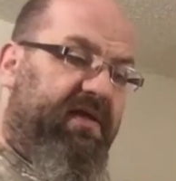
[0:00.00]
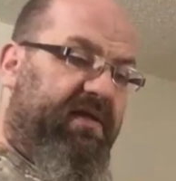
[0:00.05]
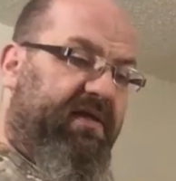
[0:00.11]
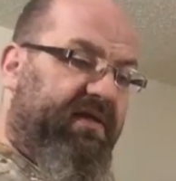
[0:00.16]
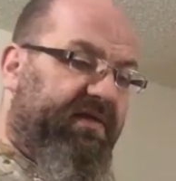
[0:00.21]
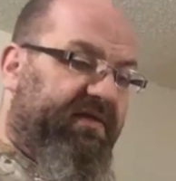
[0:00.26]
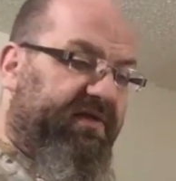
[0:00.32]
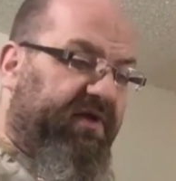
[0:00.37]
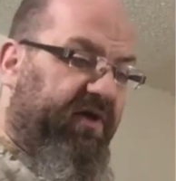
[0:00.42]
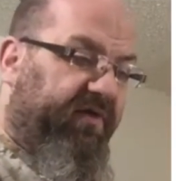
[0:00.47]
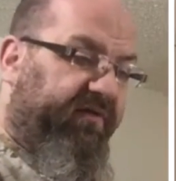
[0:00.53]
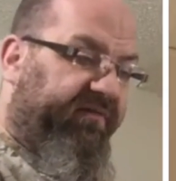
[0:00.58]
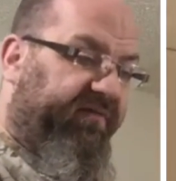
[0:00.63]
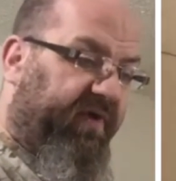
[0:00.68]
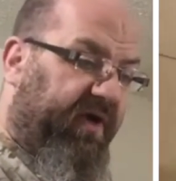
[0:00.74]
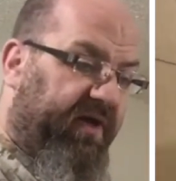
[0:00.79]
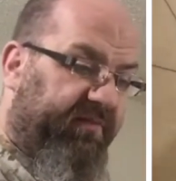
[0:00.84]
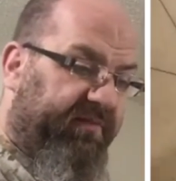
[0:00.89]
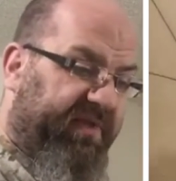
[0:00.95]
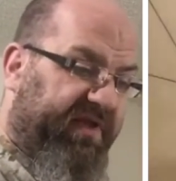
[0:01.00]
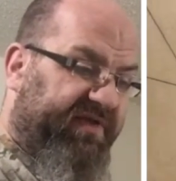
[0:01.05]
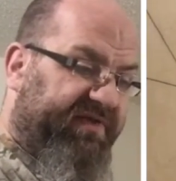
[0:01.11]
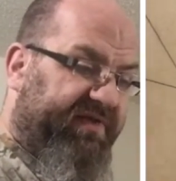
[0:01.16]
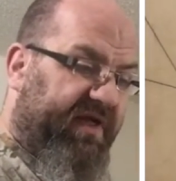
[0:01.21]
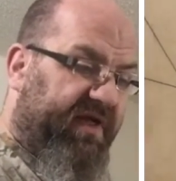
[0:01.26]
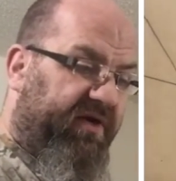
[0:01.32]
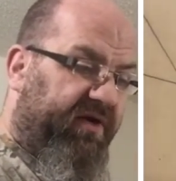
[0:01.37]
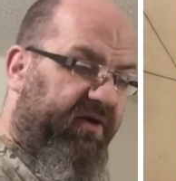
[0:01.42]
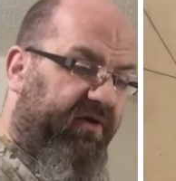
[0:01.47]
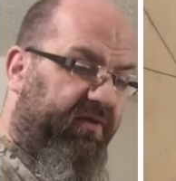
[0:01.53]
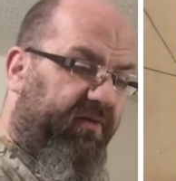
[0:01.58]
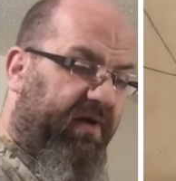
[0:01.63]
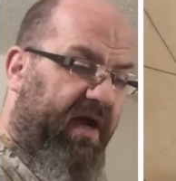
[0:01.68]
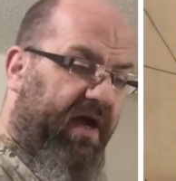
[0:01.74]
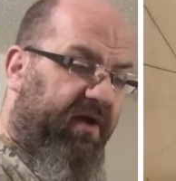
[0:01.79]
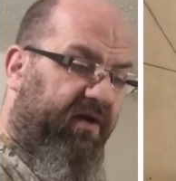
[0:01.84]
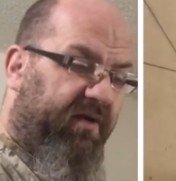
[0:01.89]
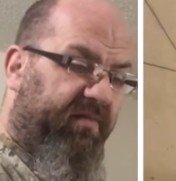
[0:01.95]
So from the center of the
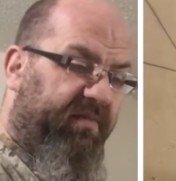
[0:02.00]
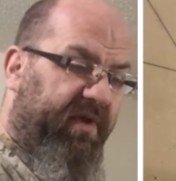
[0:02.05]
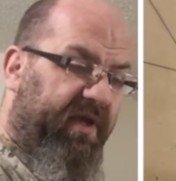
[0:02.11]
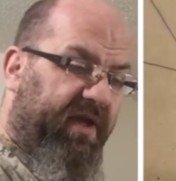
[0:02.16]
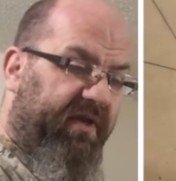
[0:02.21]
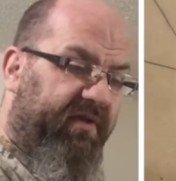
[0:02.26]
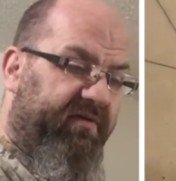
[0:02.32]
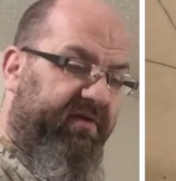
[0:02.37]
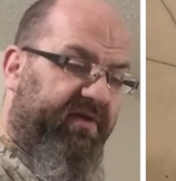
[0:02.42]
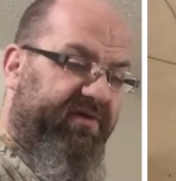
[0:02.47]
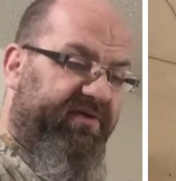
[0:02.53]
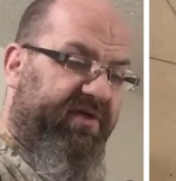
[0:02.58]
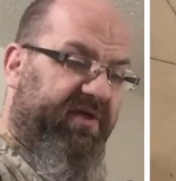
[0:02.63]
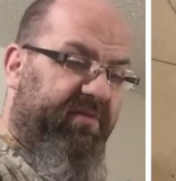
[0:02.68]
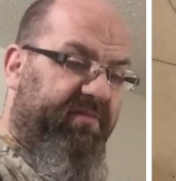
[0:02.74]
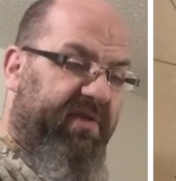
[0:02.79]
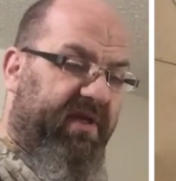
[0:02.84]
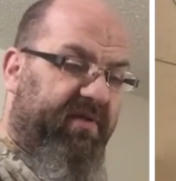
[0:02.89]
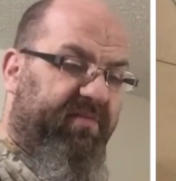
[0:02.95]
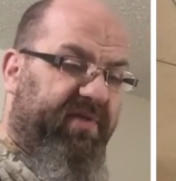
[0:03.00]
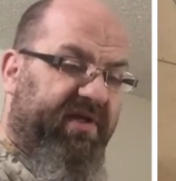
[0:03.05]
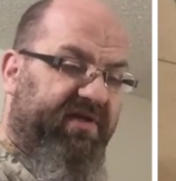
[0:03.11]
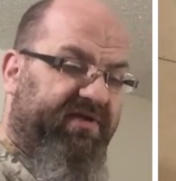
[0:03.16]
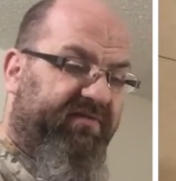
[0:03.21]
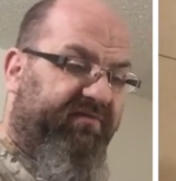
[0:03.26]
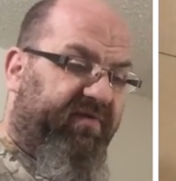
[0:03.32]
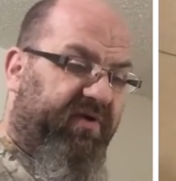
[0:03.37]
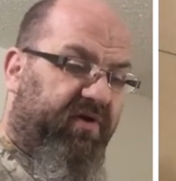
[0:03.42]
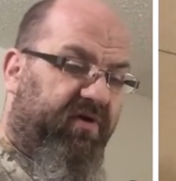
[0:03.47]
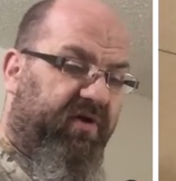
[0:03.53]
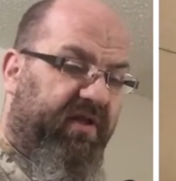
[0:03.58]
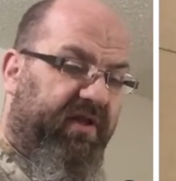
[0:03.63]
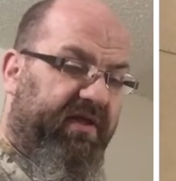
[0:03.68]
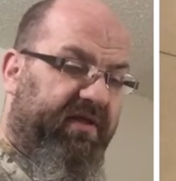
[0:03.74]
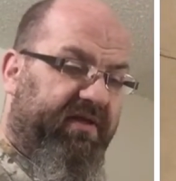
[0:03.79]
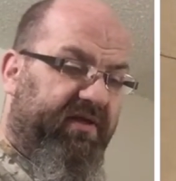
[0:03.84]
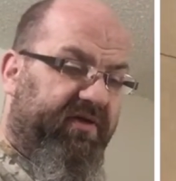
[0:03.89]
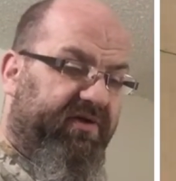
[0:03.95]
router bit, there's going to be a piece of
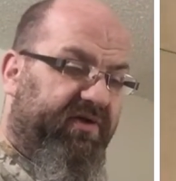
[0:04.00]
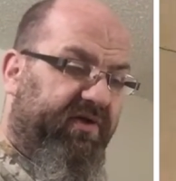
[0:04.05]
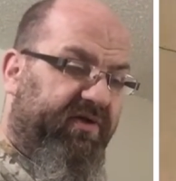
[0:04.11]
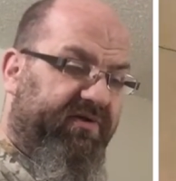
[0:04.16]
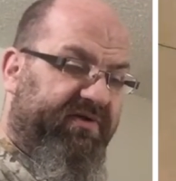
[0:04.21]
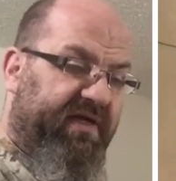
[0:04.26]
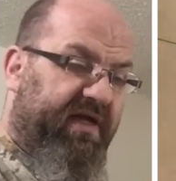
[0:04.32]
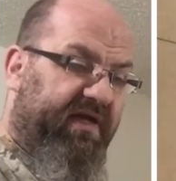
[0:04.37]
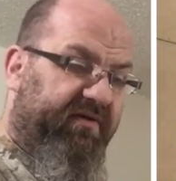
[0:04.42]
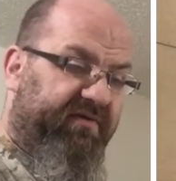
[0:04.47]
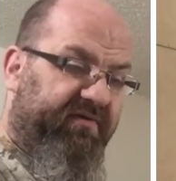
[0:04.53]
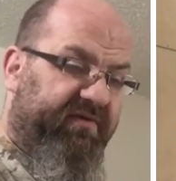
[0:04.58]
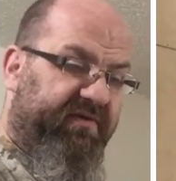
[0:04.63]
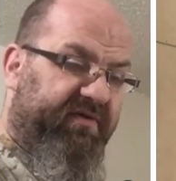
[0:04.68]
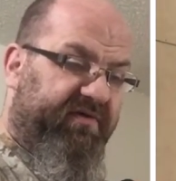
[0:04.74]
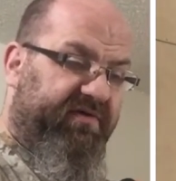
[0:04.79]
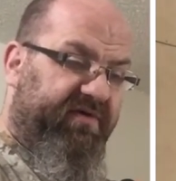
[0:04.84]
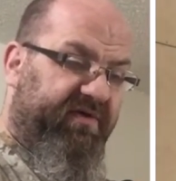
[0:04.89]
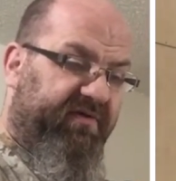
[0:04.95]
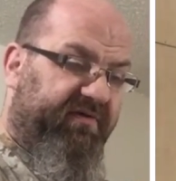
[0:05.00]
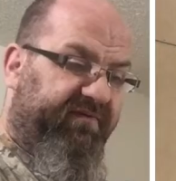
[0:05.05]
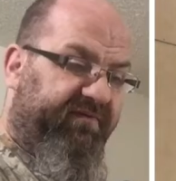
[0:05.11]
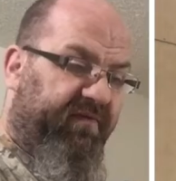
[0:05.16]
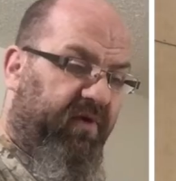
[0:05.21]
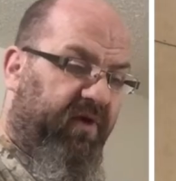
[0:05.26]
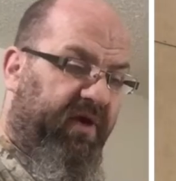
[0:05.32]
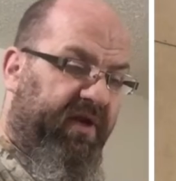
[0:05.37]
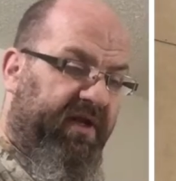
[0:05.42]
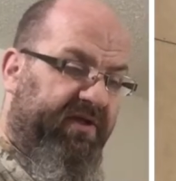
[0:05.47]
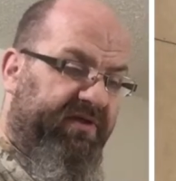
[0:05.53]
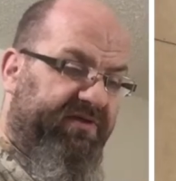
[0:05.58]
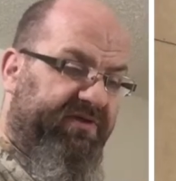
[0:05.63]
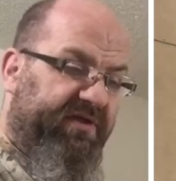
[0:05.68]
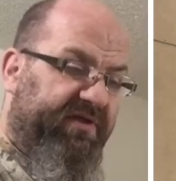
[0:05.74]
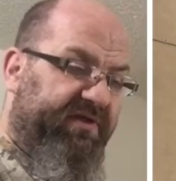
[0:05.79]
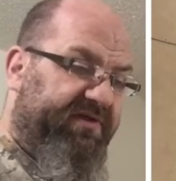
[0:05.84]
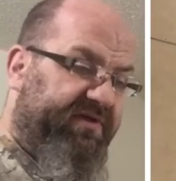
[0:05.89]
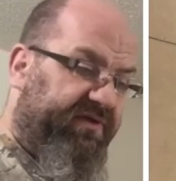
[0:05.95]
acrylic that goes out to the 4
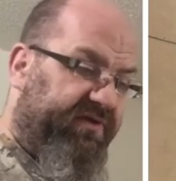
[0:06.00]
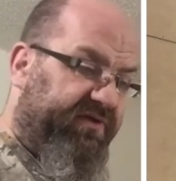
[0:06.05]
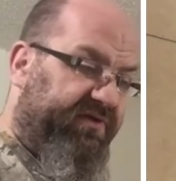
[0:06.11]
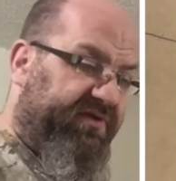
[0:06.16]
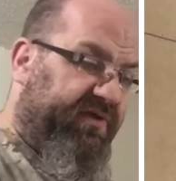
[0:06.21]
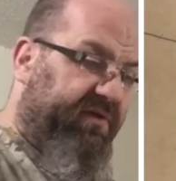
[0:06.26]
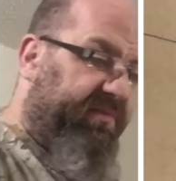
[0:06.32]
inches. So there's going